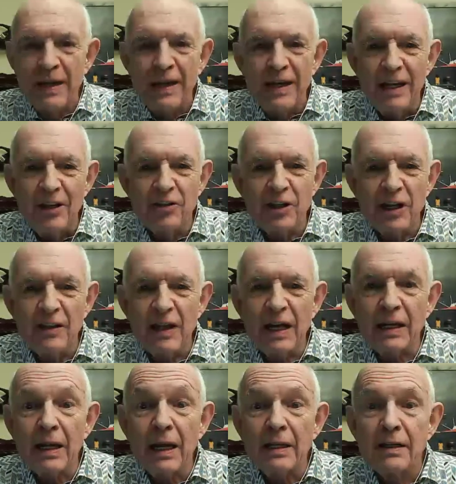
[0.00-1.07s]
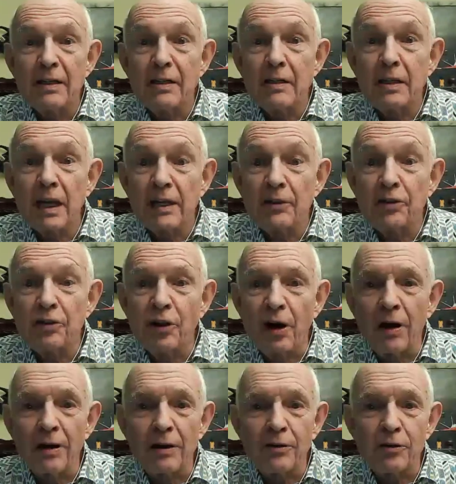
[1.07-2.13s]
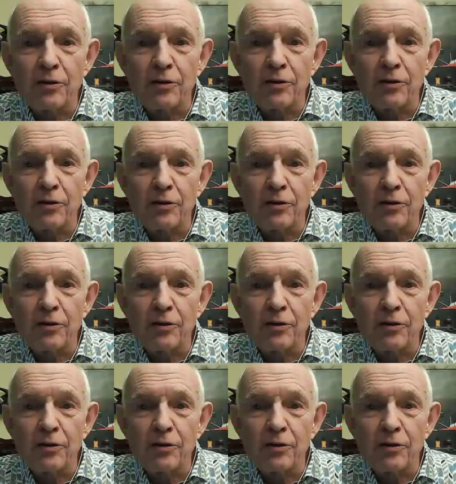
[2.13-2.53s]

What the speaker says: He said that tech stocks